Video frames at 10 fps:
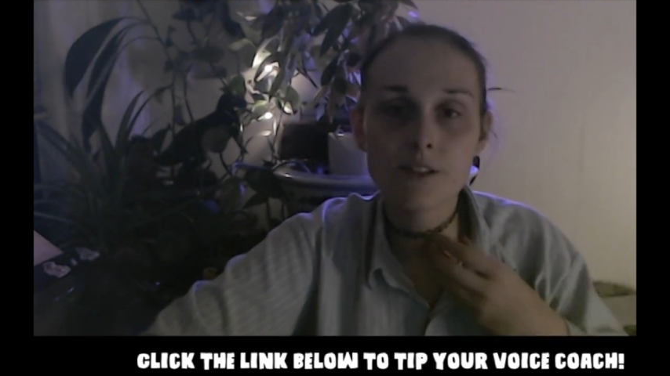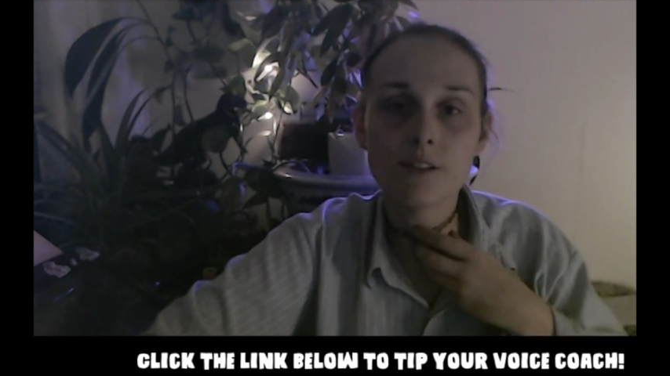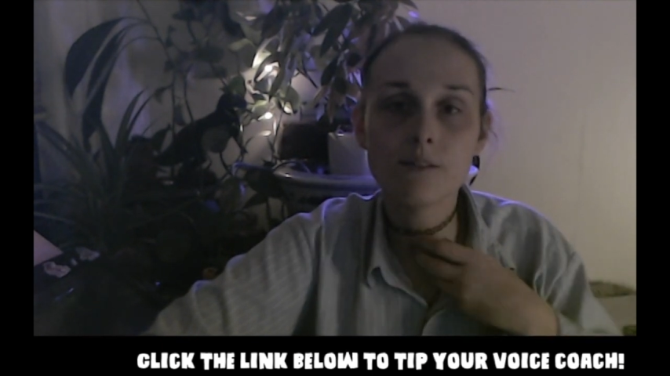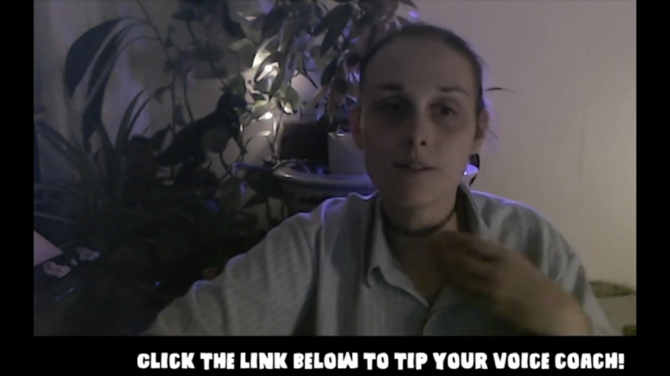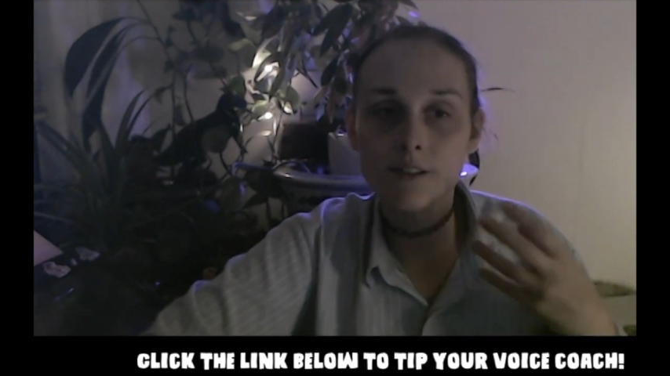
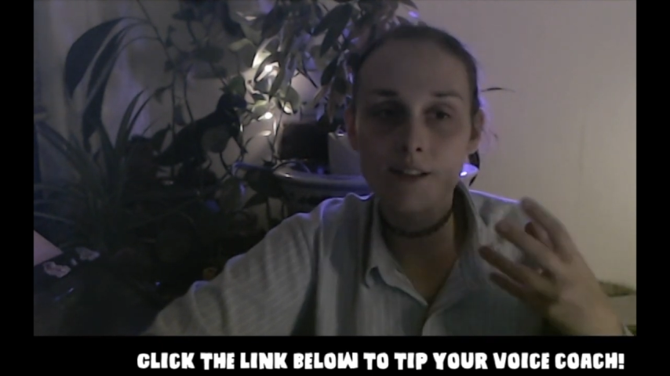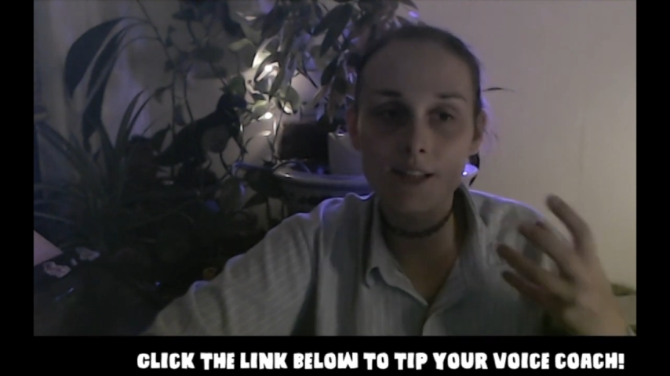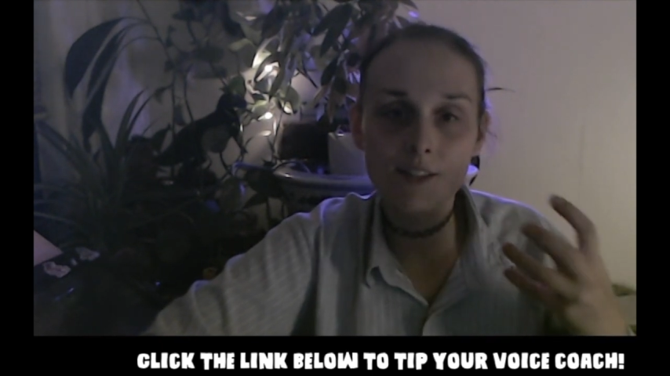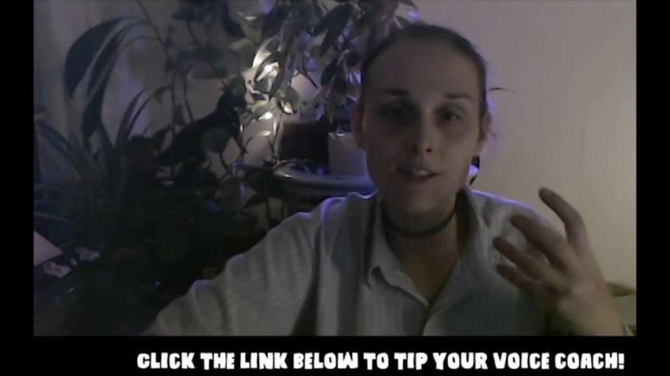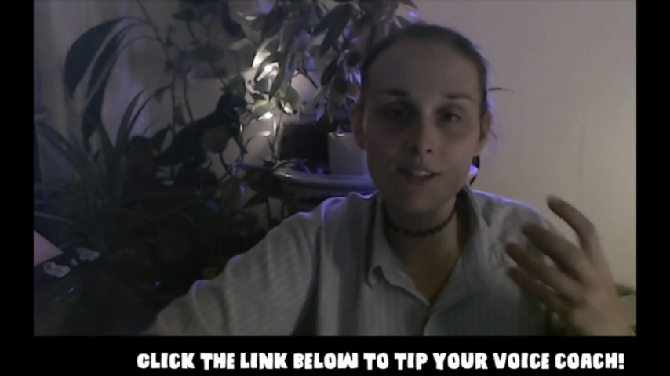in the same
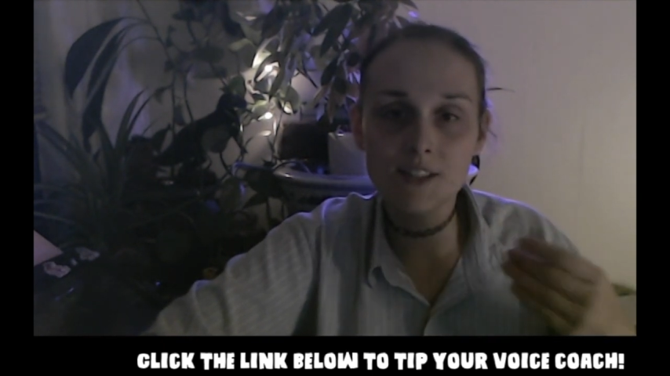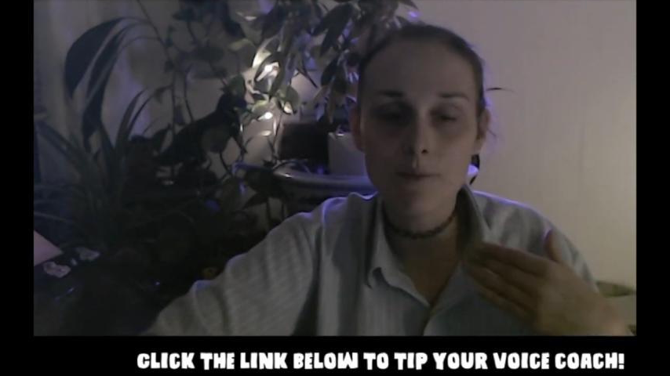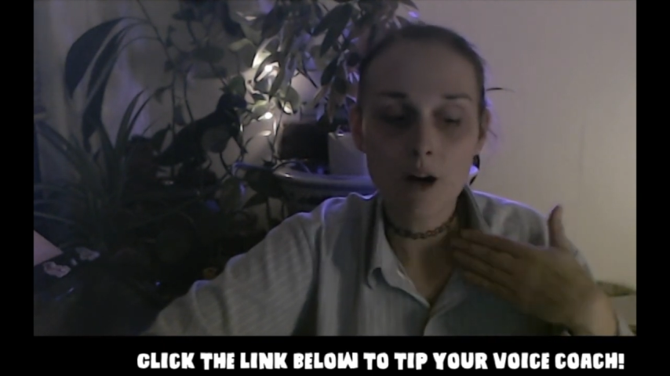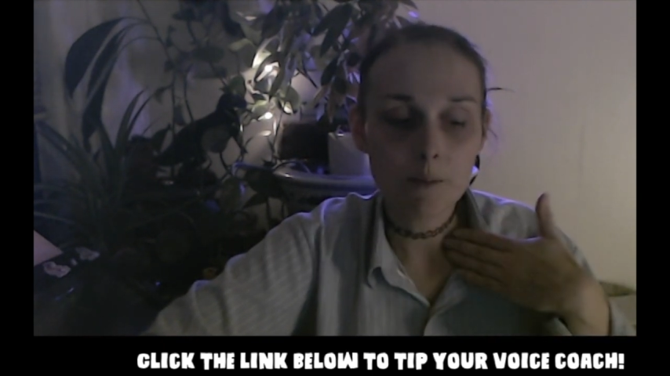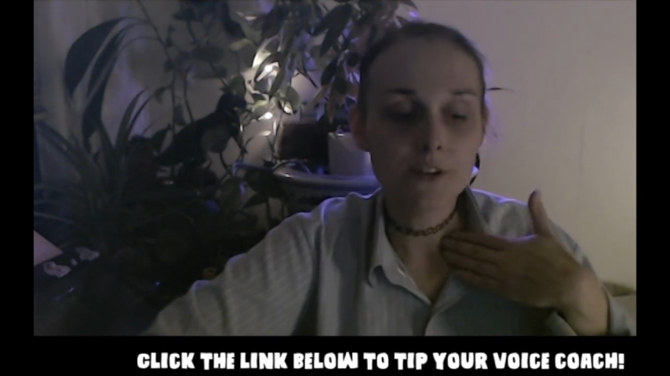realm of this
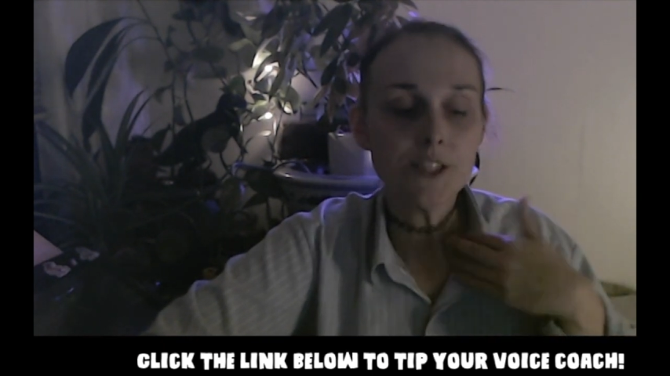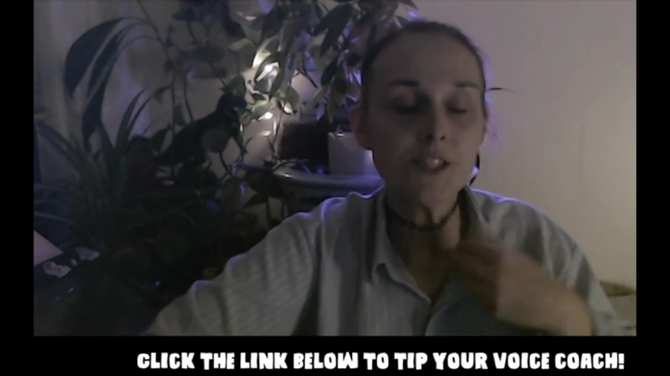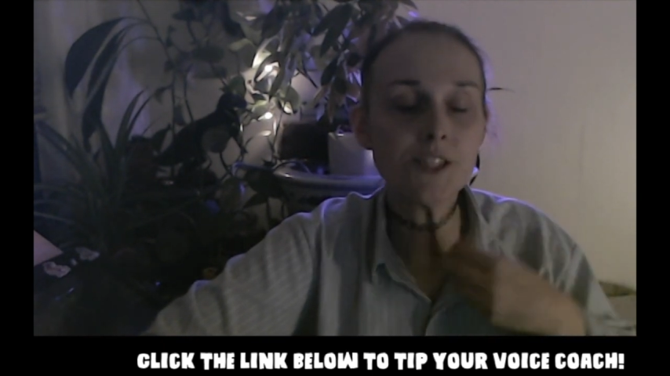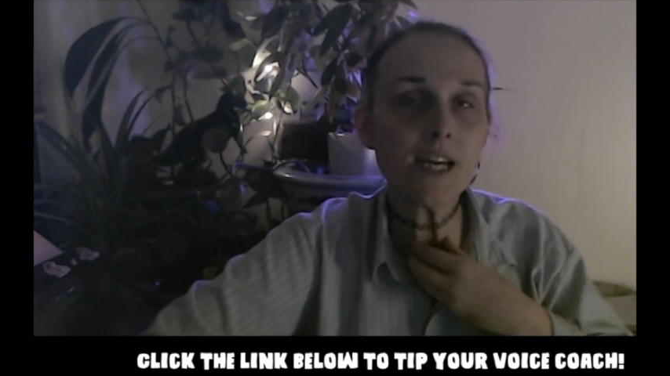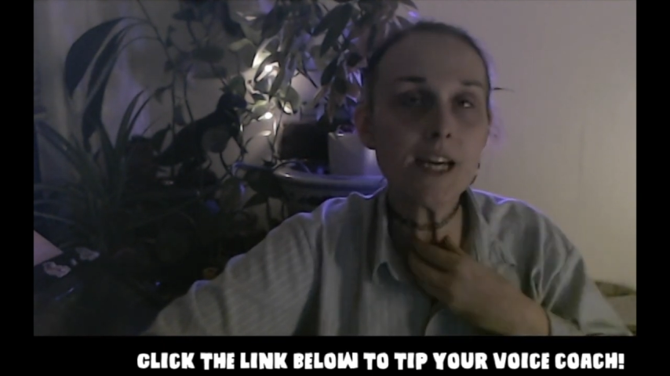tightness in
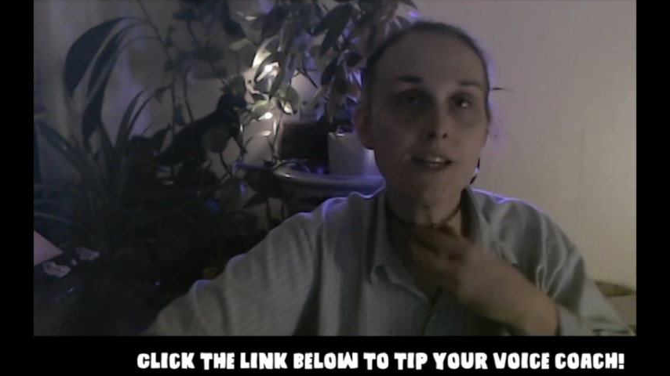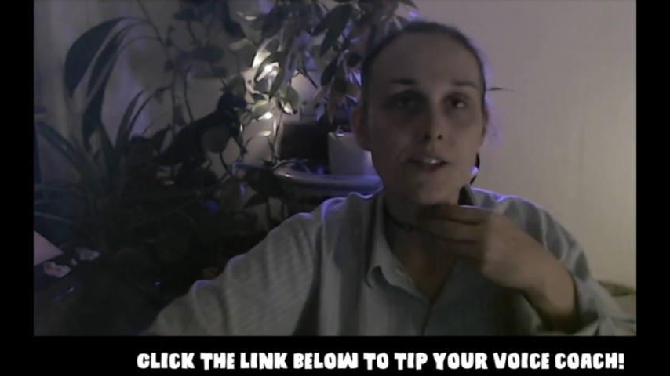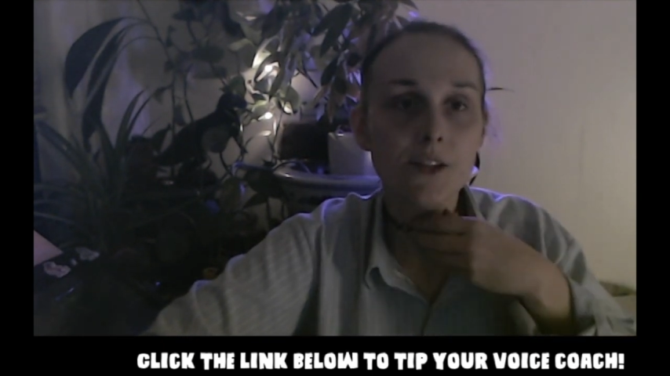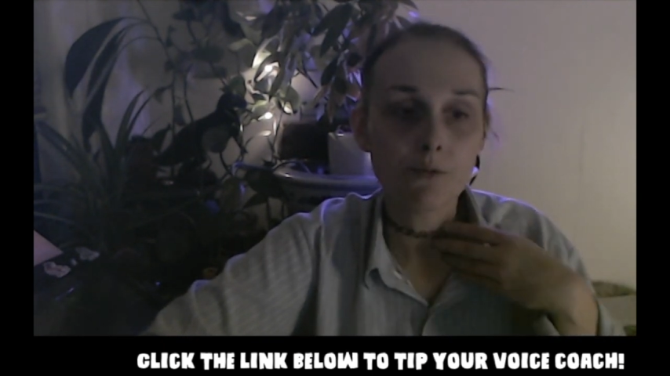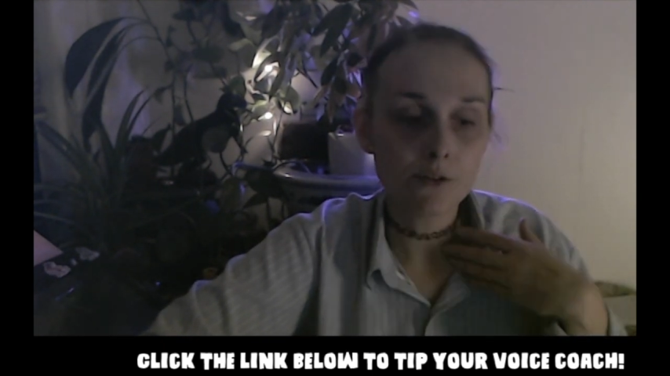the throat.